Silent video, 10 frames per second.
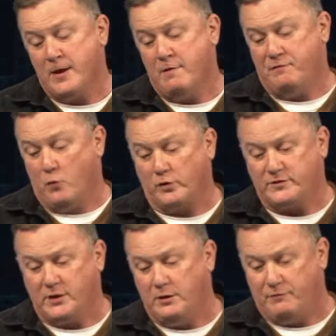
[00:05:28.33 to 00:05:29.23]

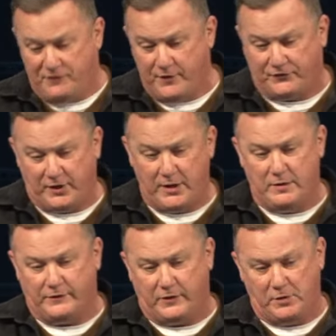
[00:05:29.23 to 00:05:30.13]
14 and 15
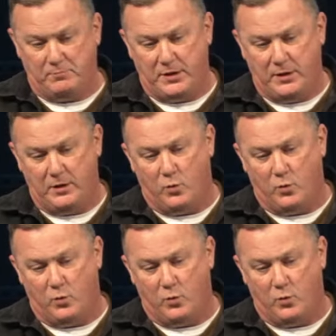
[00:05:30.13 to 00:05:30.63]
is going to be